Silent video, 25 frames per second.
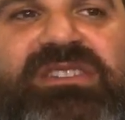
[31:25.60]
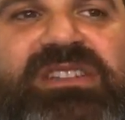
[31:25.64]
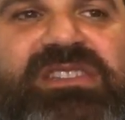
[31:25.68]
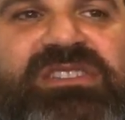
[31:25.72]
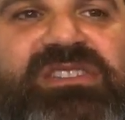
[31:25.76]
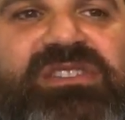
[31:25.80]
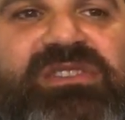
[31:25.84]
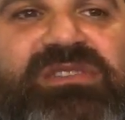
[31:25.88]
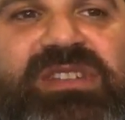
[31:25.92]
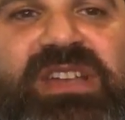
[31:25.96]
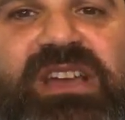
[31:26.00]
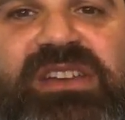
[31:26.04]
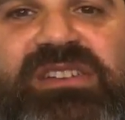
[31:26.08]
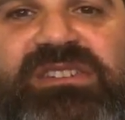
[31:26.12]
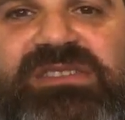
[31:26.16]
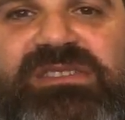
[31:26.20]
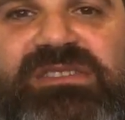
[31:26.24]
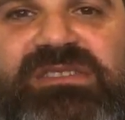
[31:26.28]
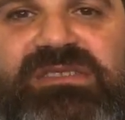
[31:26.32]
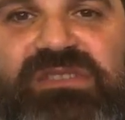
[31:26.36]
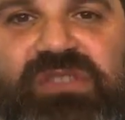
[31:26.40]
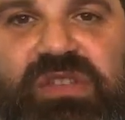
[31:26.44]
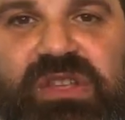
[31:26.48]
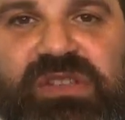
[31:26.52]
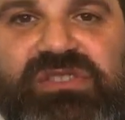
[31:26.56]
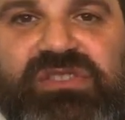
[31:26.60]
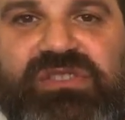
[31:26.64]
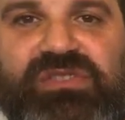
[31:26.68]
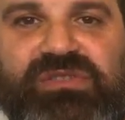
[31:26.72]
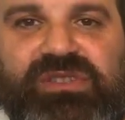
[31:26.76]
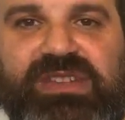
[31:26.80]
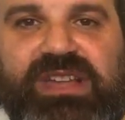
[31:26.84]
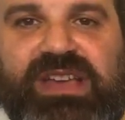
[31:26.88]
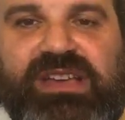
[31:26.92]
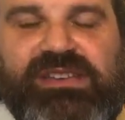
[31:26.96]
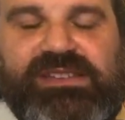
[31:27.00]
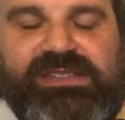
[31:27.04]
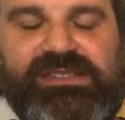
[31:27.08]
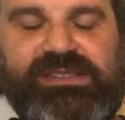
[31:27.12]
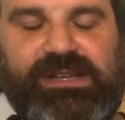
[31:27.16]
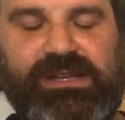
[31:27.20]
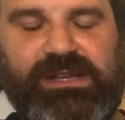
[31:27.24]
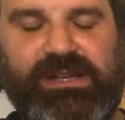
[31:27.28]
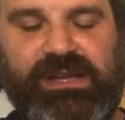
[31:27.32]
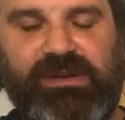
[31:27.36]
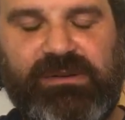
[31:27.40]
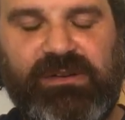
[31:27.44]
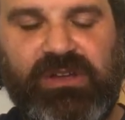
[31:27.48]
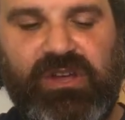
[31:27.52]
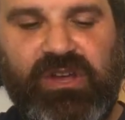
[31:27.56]
into your next into your next
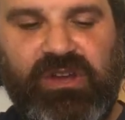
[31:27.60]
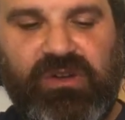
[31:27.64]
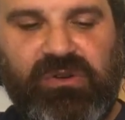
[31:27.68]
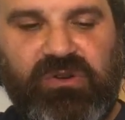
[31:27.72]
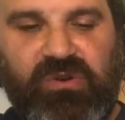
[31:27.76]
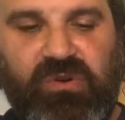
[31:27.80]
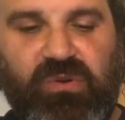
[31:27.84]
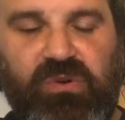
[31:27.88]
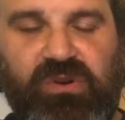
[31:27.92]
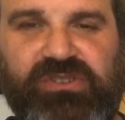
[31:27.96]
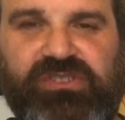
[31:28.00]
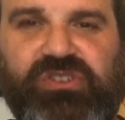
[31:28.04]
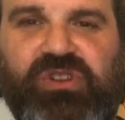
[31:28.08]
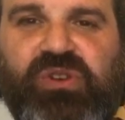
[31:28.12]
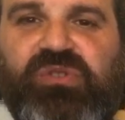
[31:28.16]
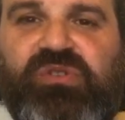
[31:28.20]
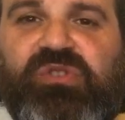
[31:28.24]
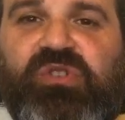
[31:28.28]
uh, chord tone.